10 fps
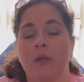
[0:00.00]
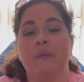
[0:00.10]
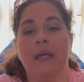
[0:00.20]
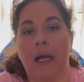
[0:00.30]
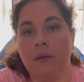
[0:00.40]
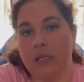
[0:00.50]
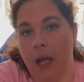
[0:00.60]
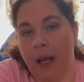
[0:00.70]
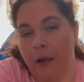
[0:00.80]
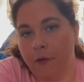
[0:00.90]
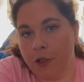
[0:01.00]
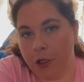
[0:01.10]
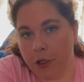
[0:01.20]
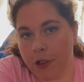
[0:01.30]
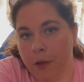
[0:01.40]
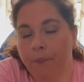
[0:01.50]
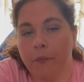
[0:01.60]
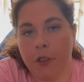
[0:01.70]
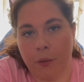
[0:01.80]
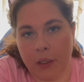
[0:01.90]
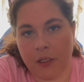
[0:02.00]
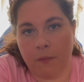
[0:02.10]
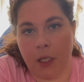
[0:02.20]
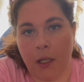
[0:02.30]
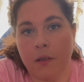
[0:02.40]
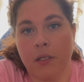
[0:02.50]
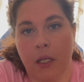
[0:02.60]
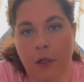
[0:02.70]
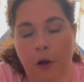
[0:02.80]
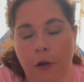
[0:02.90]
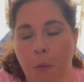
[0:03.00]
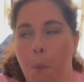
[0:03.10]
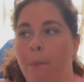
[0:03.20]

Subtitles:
me outside after church doing some things in the garden.